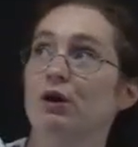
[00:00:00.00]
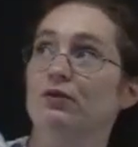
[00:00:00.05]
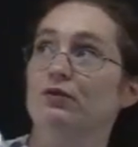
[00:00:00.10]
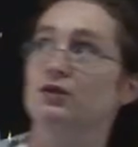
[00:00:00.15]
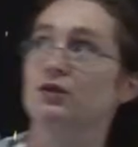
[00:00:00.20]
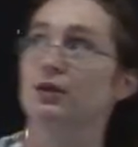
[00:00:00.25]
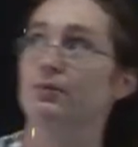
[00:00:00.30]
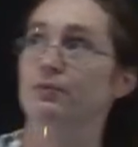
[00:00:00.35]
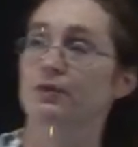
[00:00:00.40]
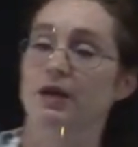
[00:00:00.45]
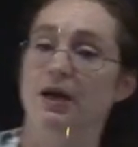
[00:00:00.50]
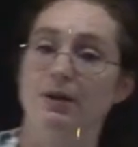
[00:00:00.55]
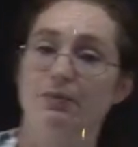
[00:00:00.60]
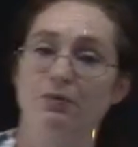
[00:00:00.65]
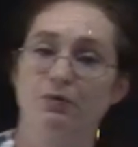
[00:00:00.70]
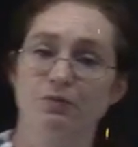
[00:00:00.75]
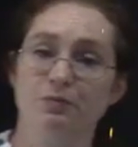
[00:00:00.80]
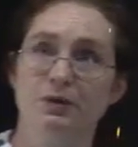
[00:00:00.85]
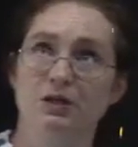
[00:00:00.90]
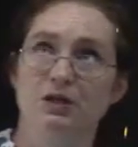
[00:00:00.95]
of some type
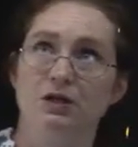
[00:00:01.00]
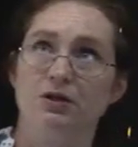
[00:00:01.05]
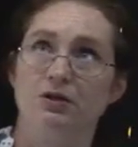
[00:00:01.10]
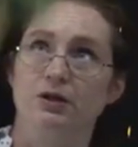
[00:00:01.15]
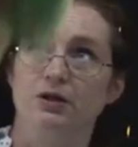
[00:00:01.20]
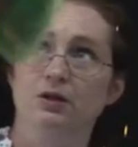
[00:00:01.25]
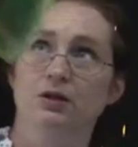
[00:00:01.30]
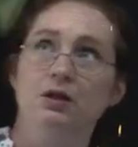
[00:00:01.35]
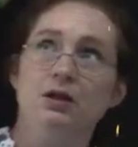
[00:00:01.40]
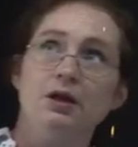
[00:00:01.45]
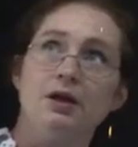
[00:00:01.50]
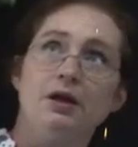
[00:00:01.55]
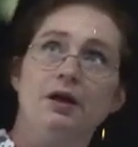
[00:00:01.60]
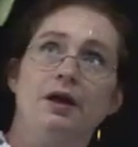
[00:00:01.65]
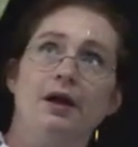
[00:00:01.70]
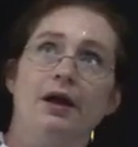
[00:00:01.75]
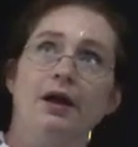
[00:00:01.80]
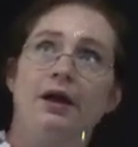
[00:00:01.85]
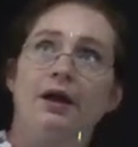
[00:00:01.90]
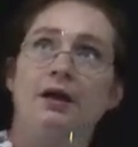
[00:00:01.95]
of material,
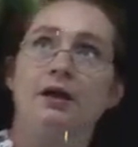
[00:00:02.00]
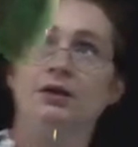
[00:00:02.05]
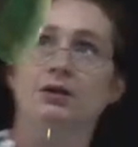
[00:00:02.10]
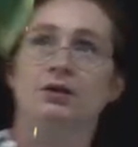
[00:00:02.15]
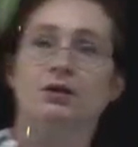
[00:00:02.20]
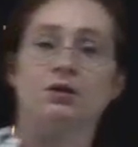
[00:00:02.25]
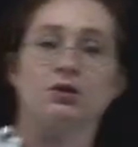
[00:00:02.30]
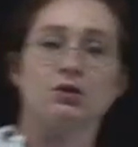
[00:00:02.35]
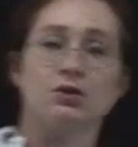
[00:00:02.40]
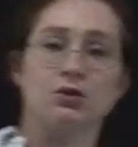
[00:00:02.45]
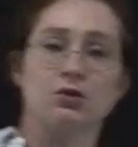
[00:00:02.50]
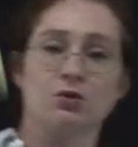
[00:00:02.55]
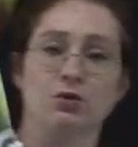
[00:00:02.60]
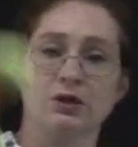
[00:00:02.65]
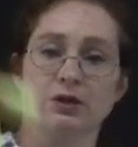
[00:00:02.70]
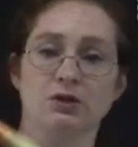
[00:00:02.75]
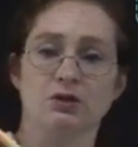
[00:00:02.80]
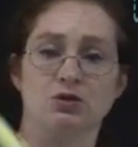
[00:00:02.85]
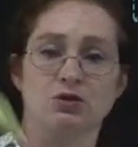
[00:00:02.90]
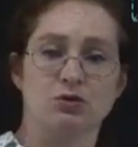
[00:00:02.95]
and you're
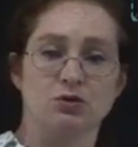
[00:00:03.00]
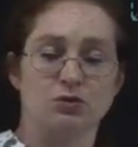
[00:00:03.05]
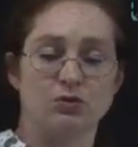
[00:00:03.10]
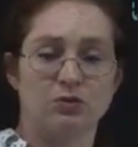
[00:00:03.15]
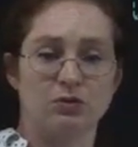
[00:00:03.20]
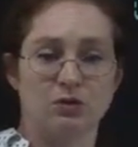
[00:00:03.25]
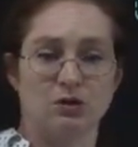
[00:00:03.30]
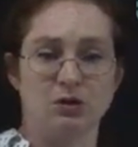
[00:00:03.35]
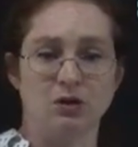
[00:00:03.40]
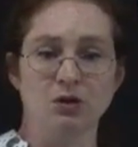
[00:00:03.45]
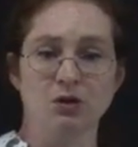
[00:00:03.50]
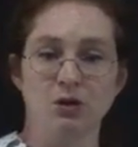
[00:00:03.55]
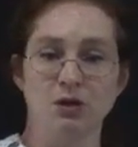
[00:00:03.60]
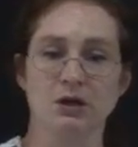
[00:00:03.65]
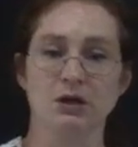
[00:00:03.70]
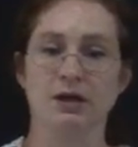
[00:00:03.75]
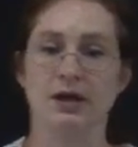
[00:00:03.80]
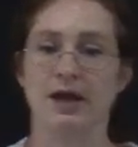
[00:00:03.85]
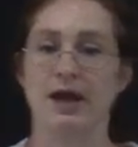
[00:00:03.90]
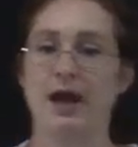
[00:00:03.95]
going to
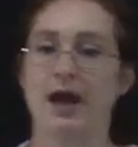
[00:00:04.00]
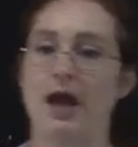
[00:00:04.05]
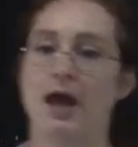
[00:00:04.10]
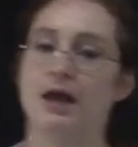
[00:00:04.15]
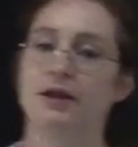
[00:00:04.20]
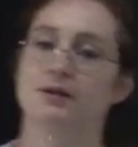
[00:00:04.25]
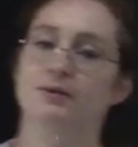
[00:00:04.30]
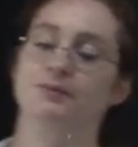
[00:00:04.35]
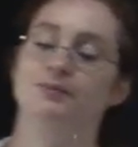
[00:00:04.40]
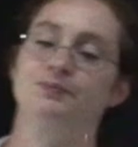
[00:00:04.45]
look at